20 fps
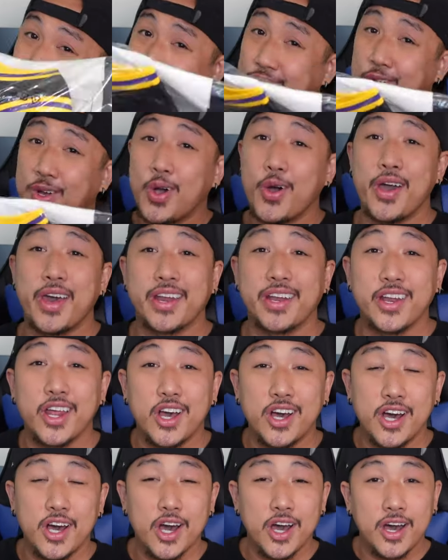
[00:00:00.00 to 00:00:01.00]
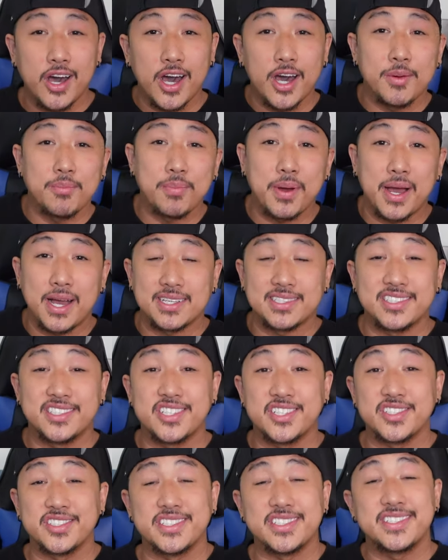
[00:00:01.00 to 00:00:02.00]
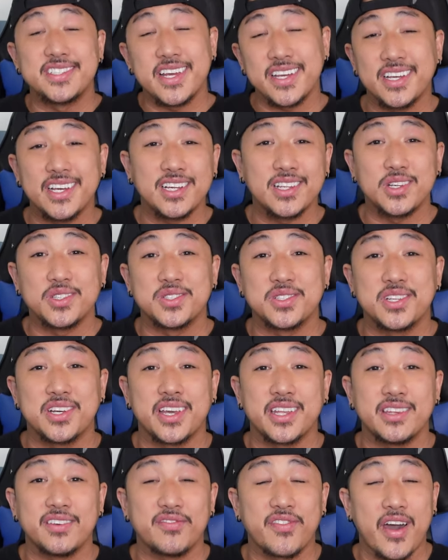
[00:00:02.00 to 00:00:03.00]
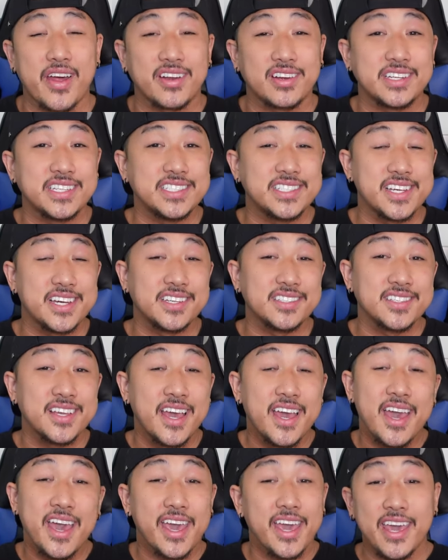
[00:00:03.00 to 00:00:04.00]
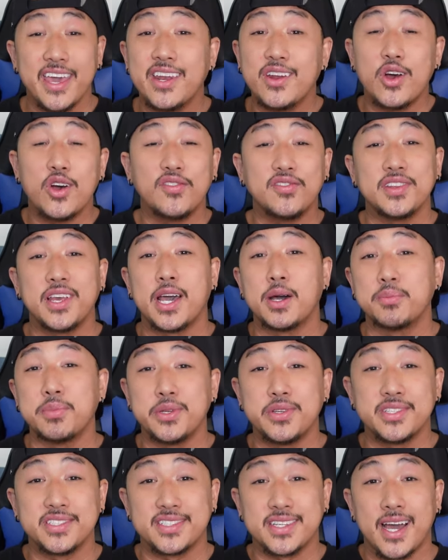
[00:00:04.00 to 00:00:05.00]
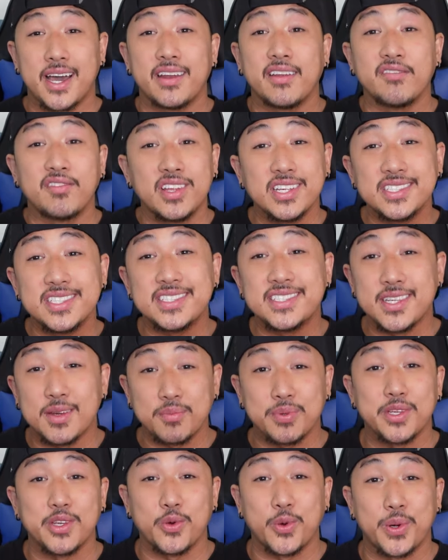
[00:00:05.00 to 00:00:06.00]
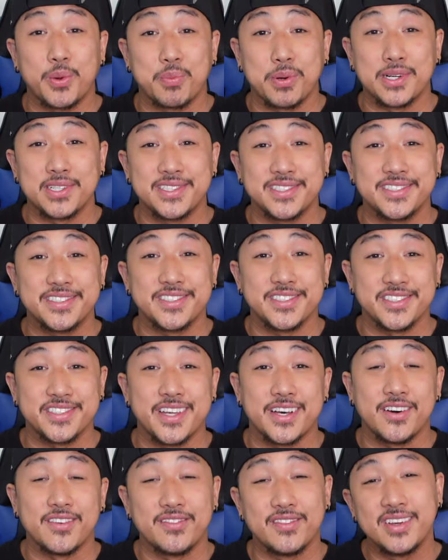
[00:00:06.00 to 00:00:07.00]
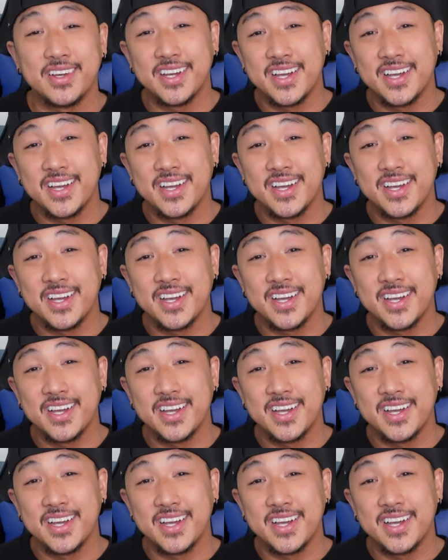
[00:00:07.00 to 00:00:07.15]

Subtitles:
We'll go ahead and unbox the jersey, take a closer look at the finer details, and hopefully help you decide if this is something you want to purchase yourself.